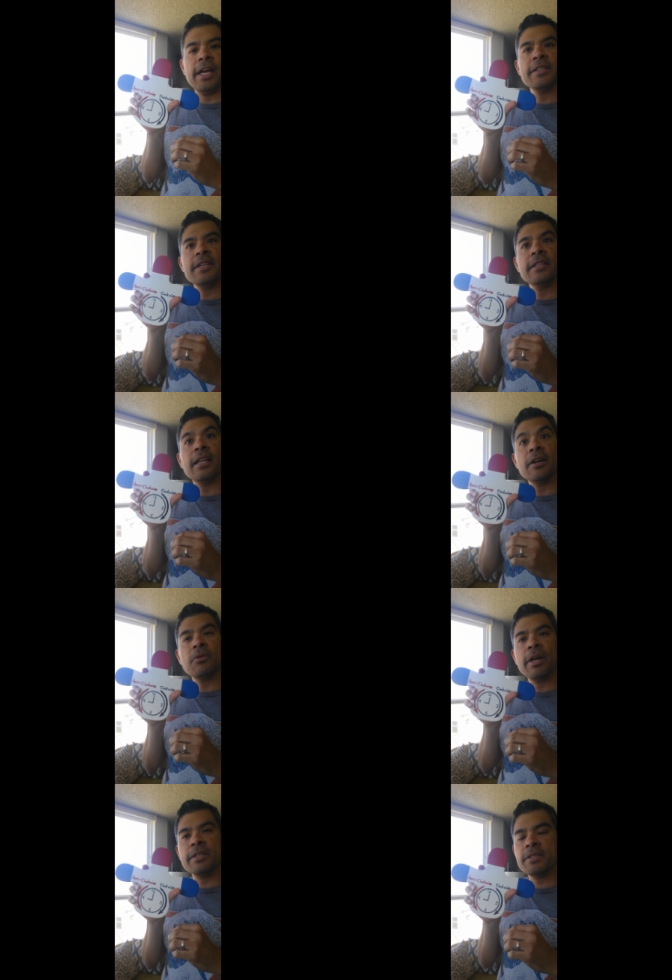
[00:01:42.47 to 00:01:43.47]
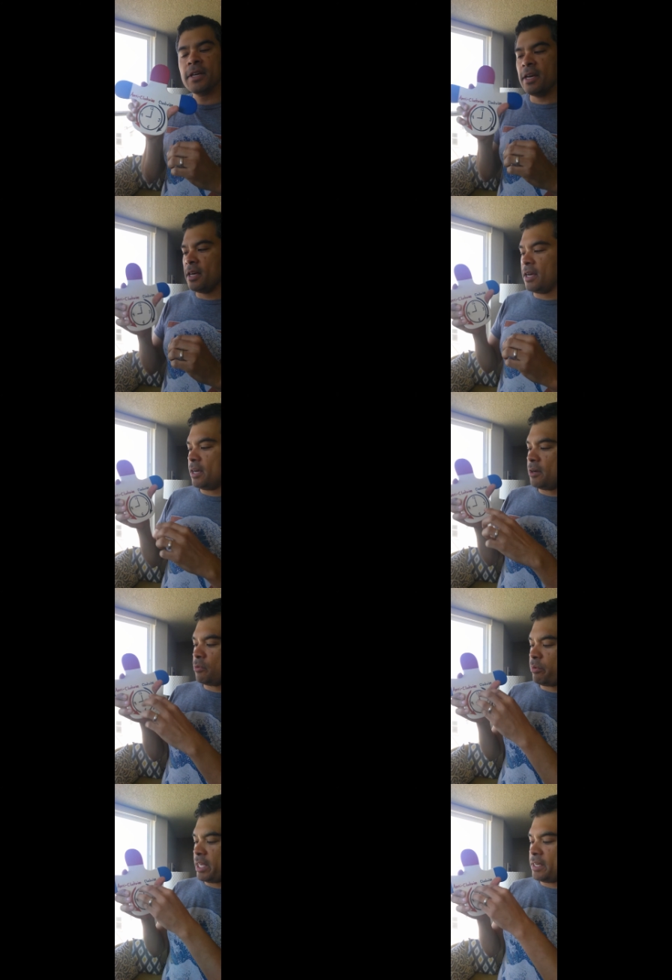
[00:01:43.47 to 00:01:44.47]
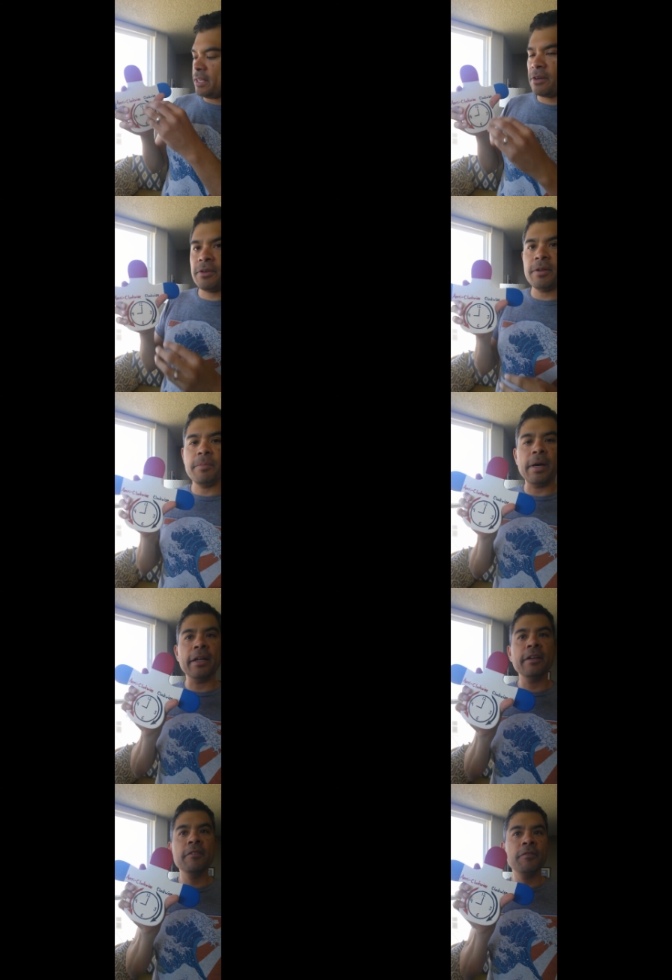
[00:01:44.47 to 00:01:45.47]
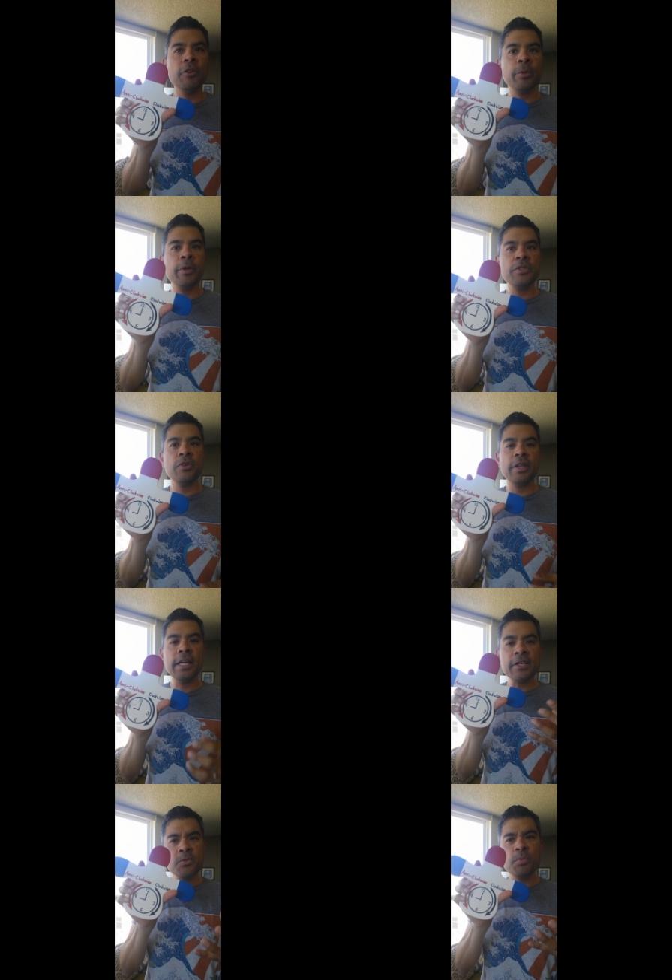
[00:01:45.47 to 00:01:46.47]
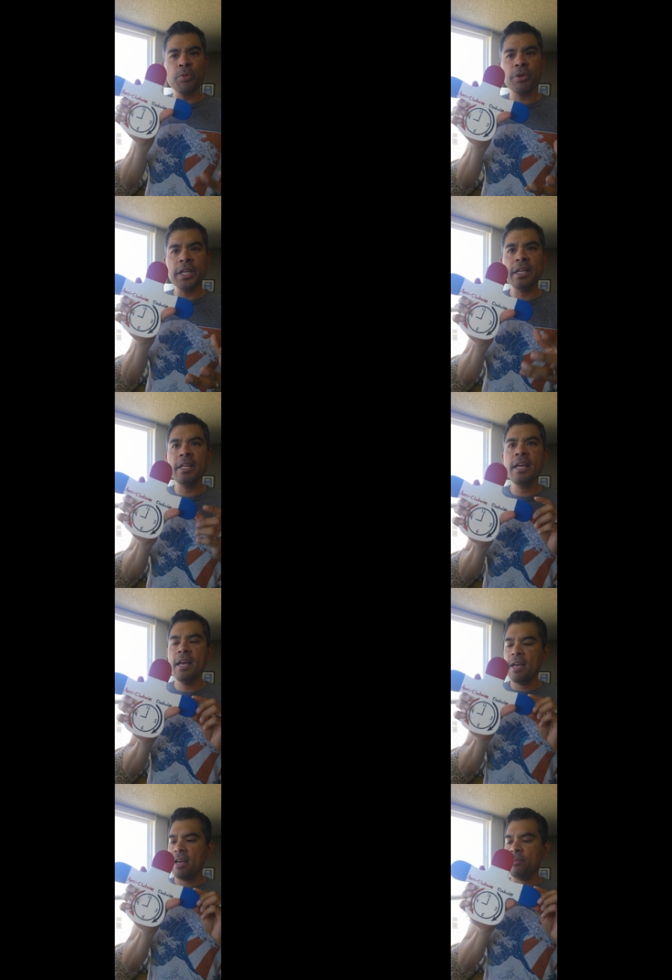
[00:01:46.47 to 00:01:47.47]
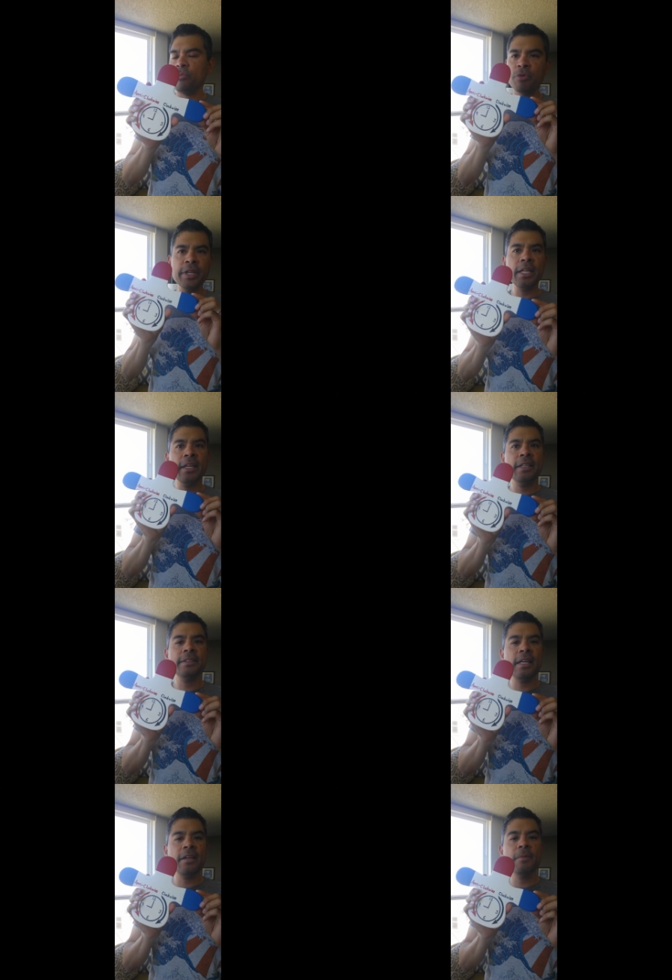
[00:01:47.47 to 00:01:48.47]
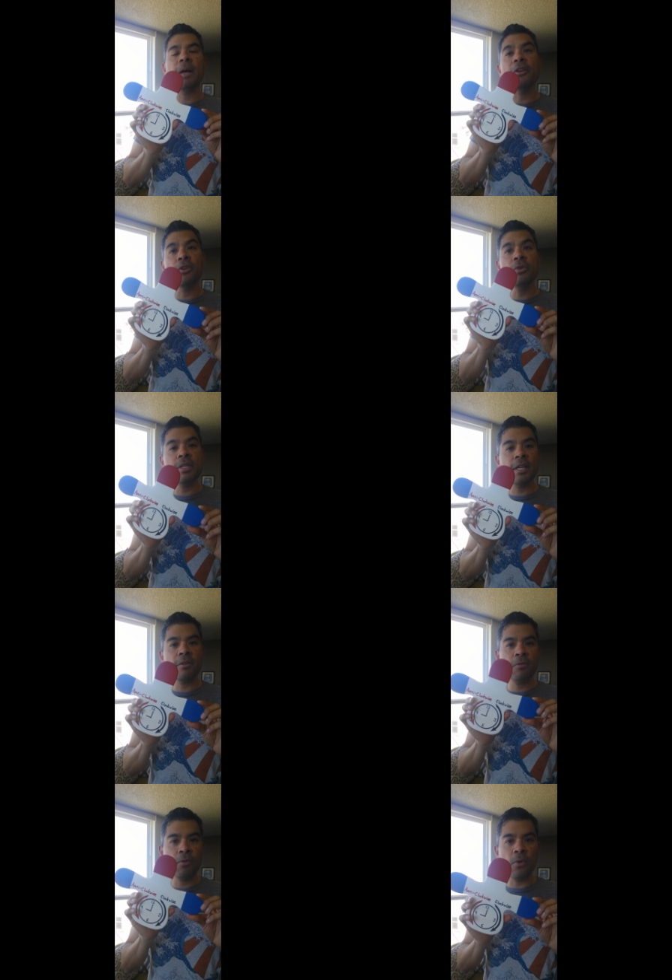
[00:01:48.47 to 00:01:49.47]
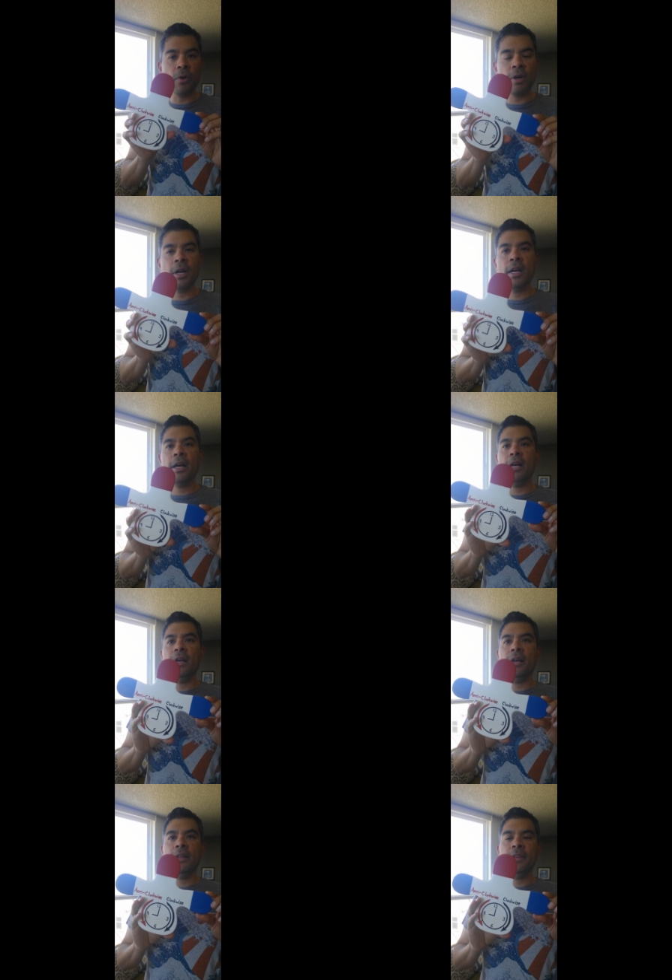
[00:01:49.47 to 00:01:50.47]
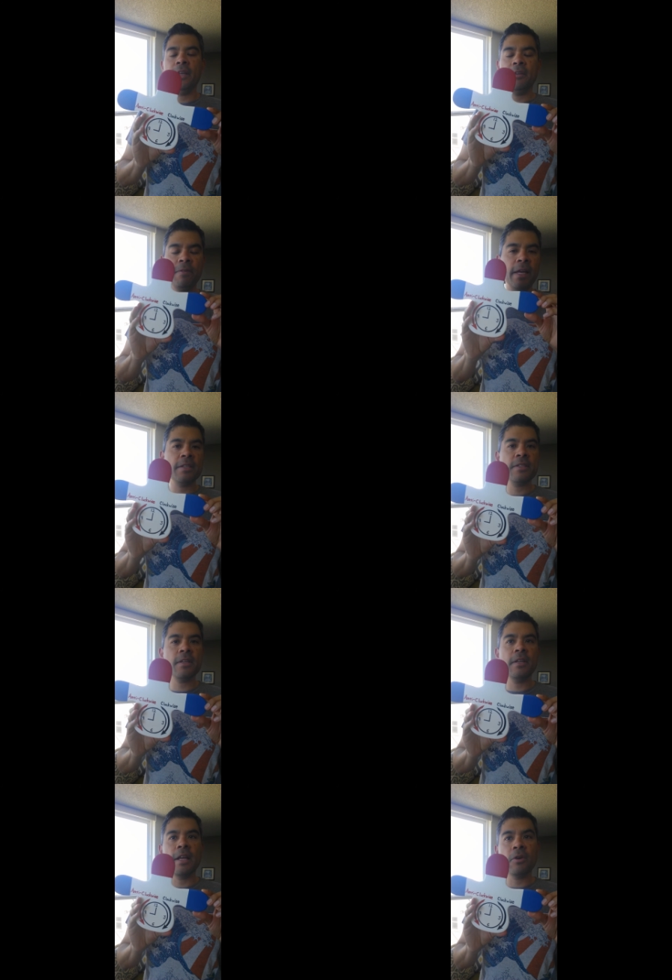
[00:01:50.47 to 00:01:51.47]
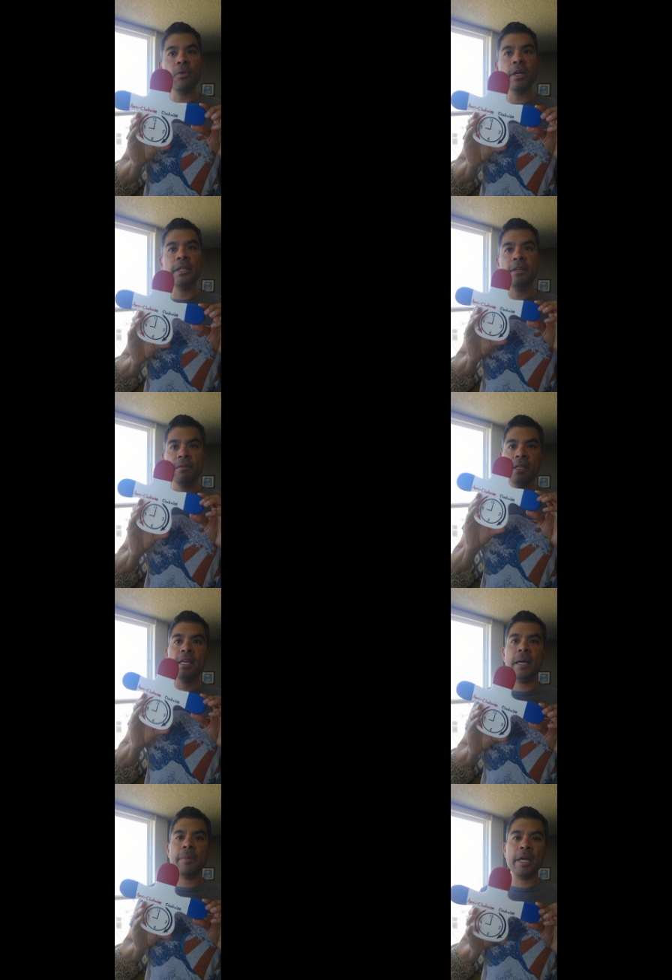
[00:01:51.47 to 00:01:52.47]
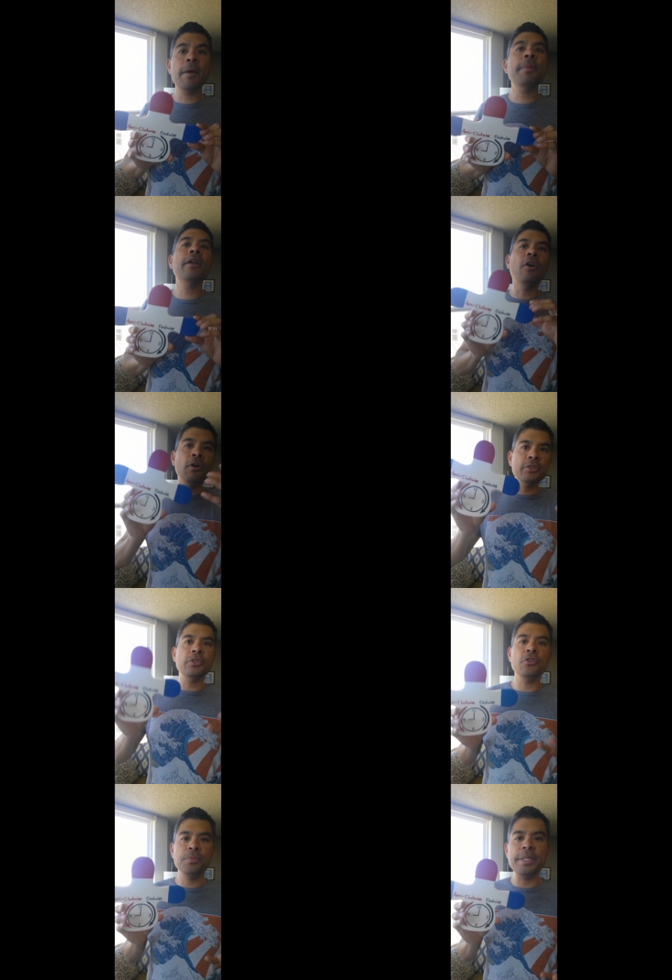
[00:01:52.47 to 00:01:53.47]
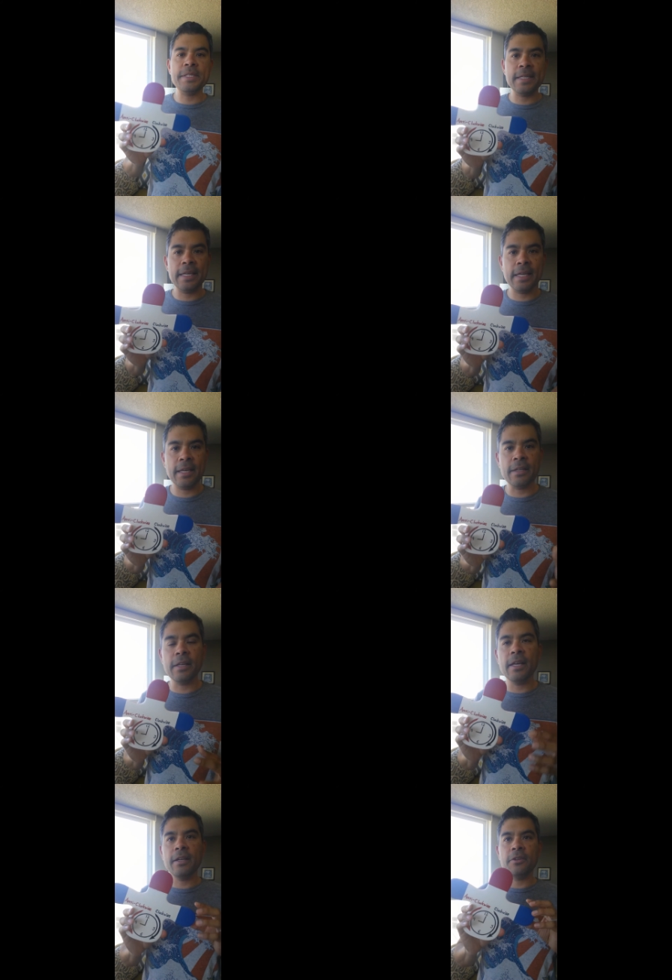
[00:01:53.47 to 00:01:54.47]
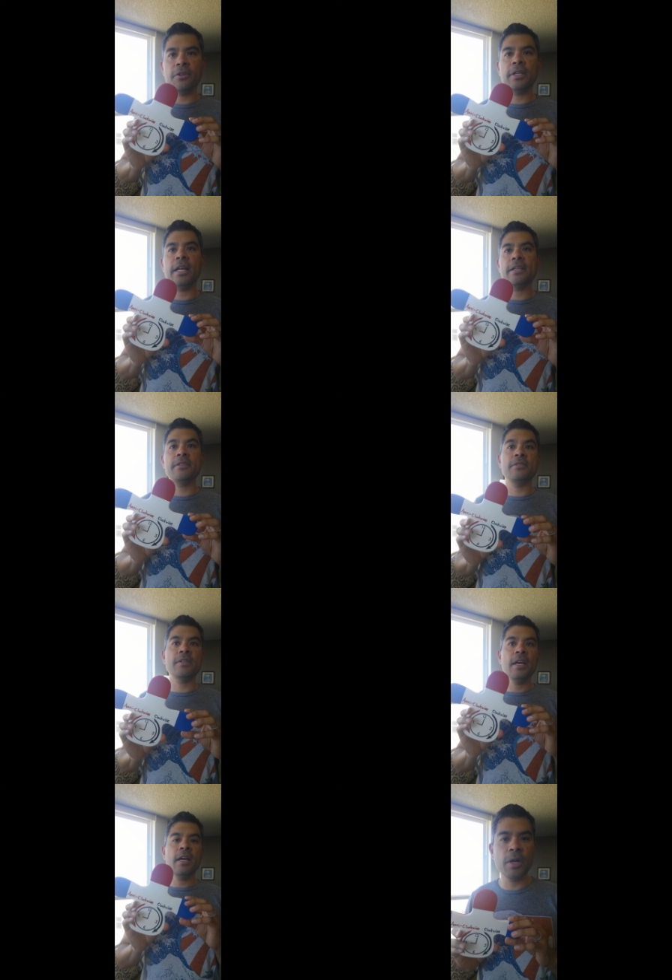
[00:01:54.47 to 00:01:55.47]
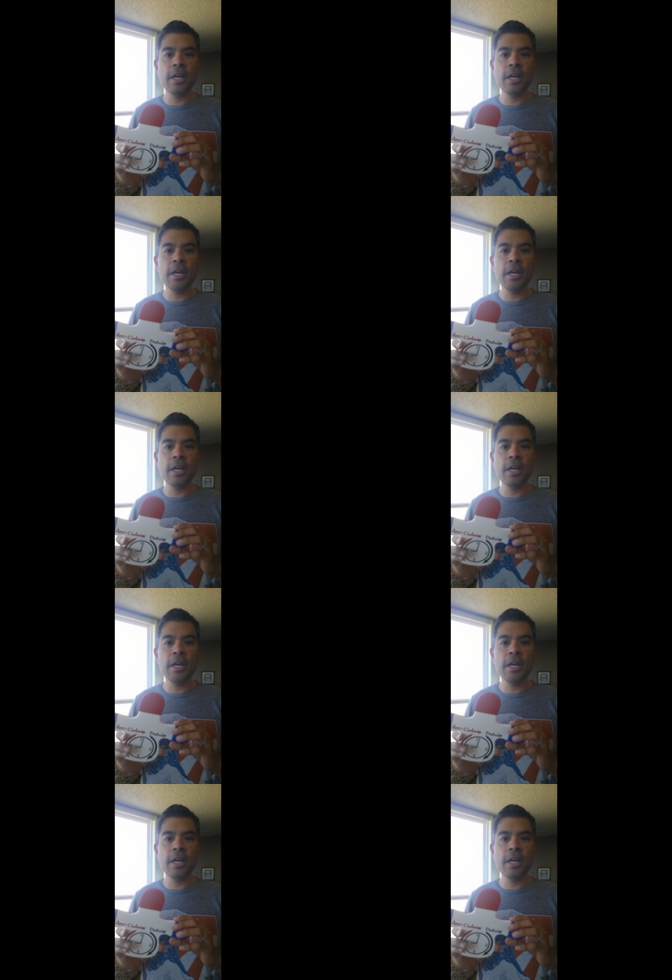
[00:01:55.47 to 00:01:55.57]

or anti-clockwise uh, right in here in the body of the vertebra. So I think it's pretty neat. I'm really excited about using it for uh, the Advanced Neck Work DVD coming up, and also you'll be seeing it in other classes.